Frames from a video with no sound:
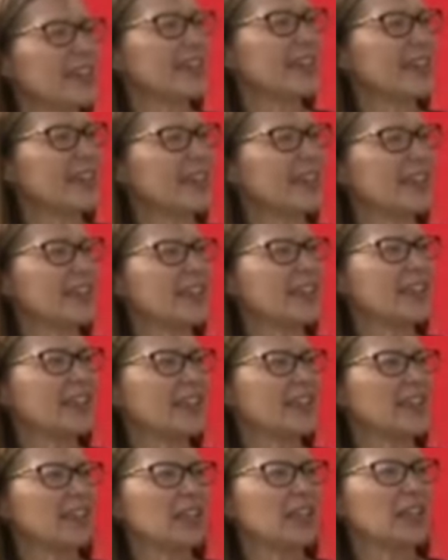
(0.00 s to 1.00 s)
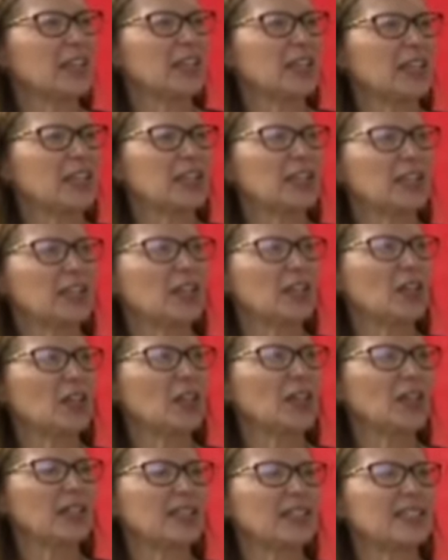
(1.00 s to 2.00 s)

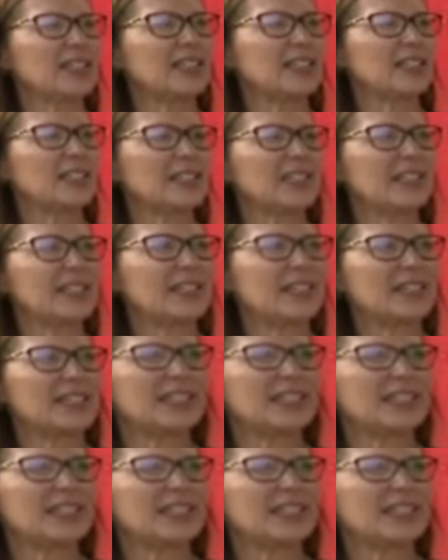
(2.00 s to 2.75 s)
No words are spoken by the person on screen.